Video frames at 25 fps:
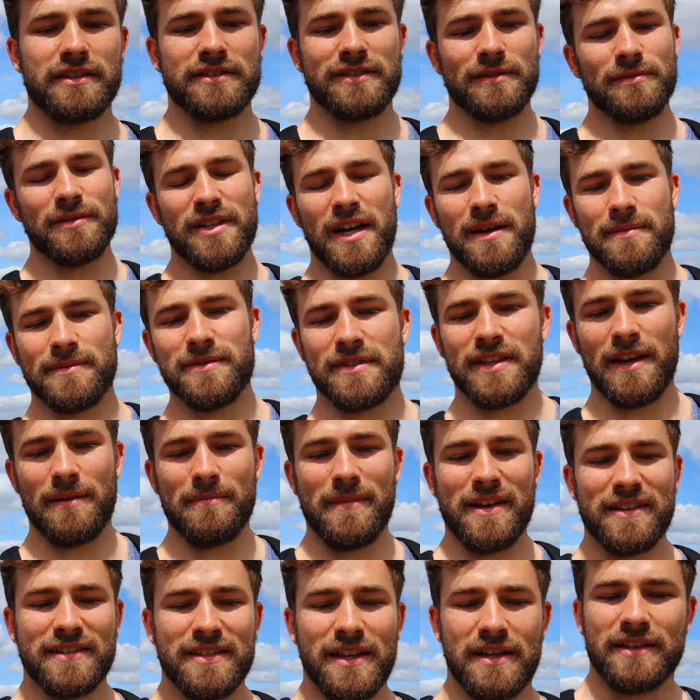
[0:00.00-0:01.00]
Sometimes that
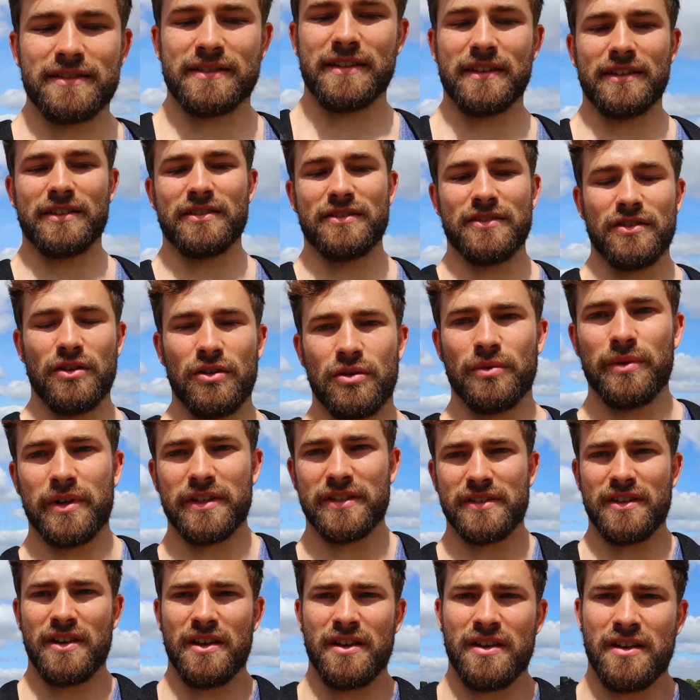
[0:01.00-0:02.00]
mentality doesn't
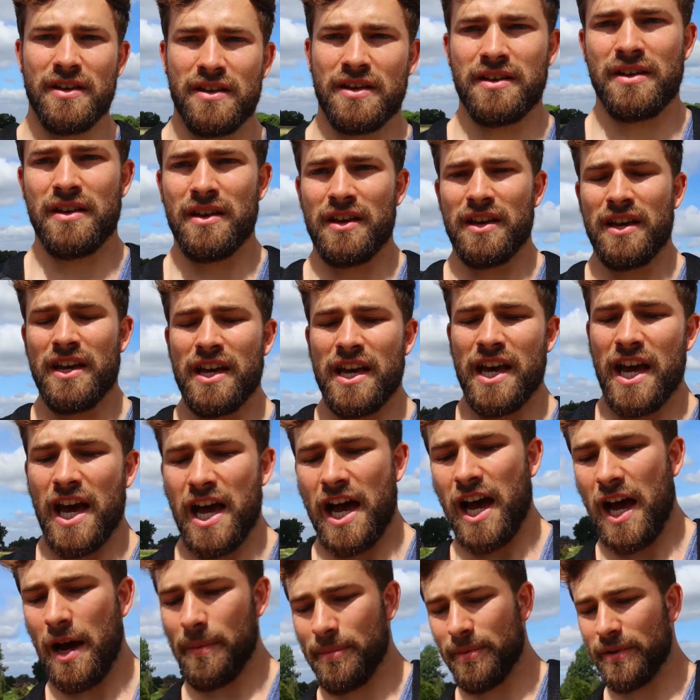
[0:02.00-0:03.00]
always
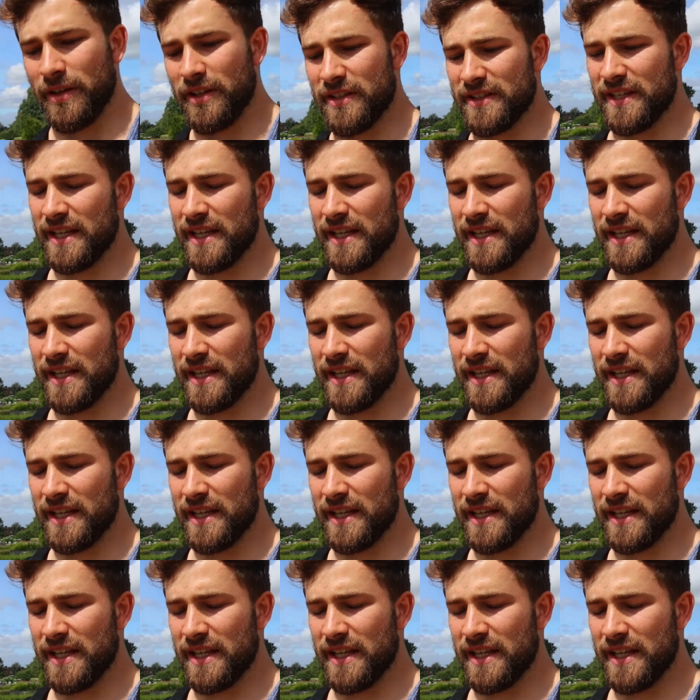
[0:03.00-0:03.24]
happen as